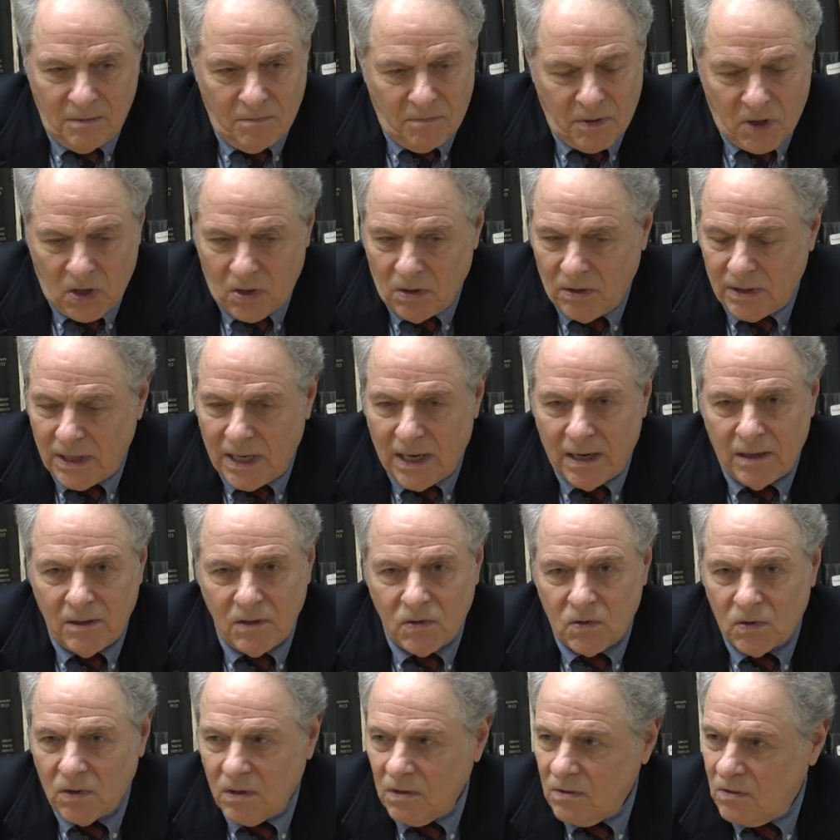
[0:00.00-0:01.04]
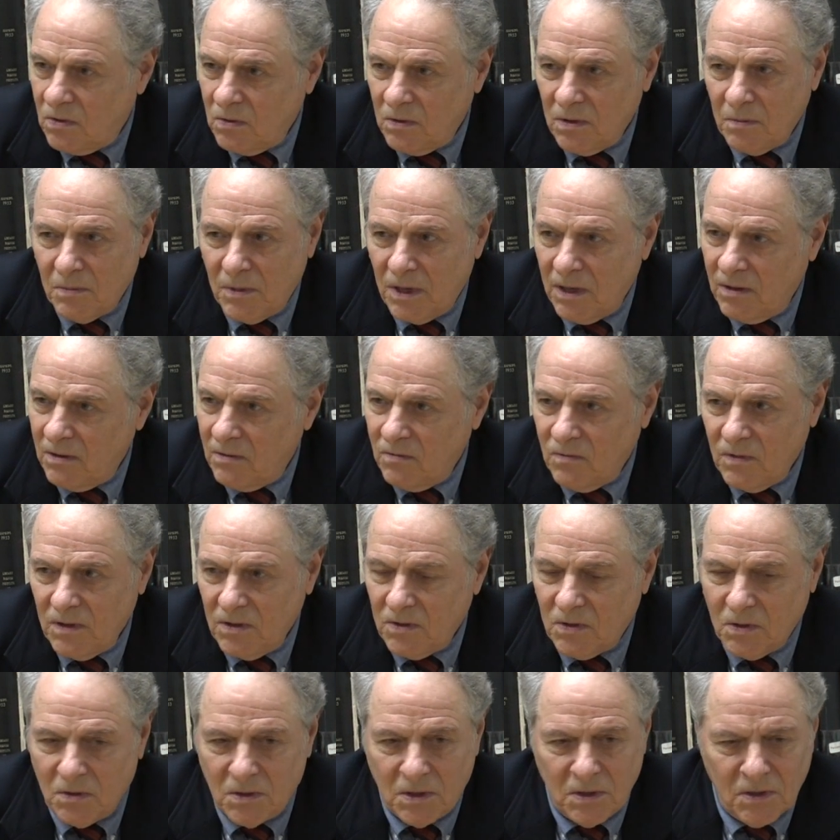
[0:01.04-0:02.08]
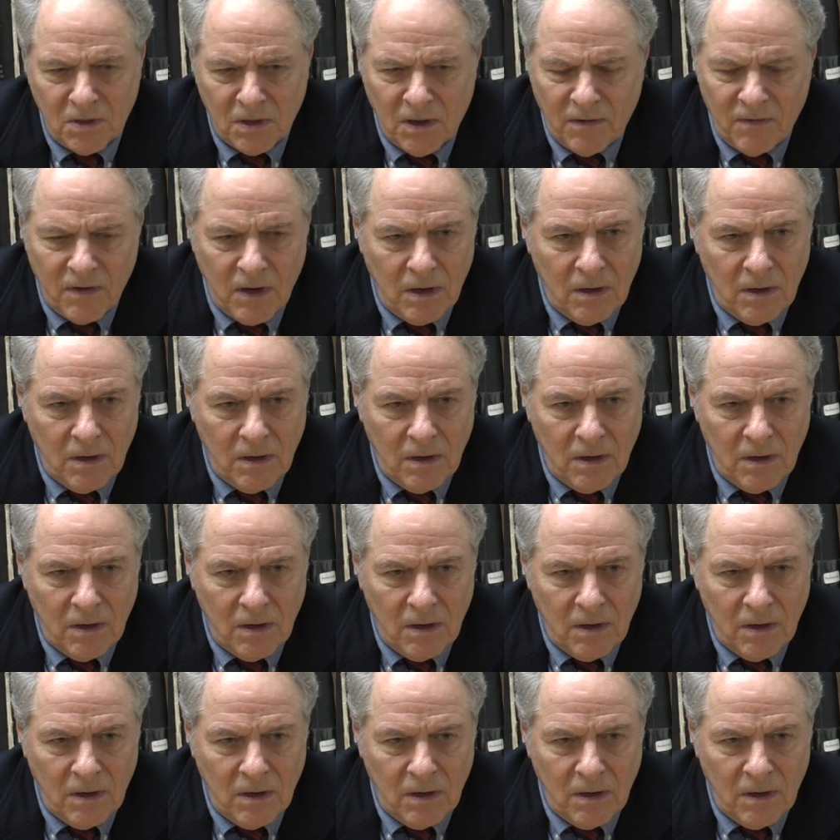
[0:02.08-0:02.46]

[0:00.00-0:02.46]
buckled down and started doing my research and stuff.